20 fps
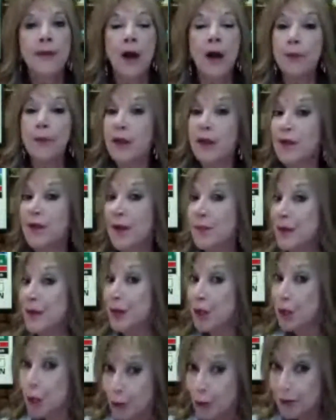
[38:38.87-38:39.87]
Now, if I'm
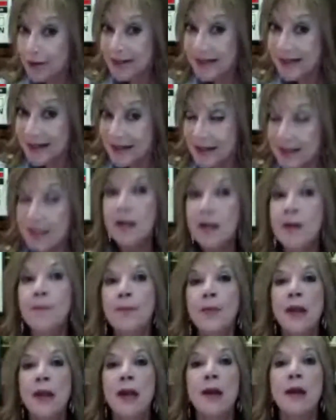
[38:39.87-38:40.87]
gonna use it,
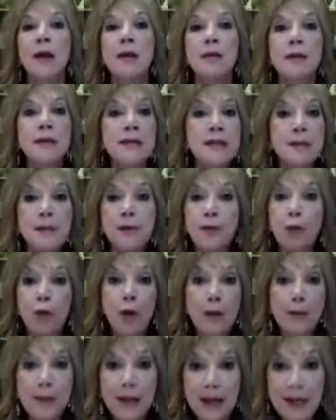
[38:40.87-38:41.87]
and uh, let's say
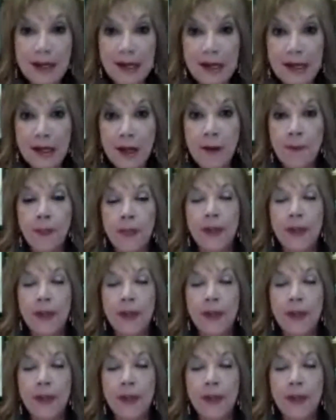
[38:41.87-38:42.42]
before a meeting,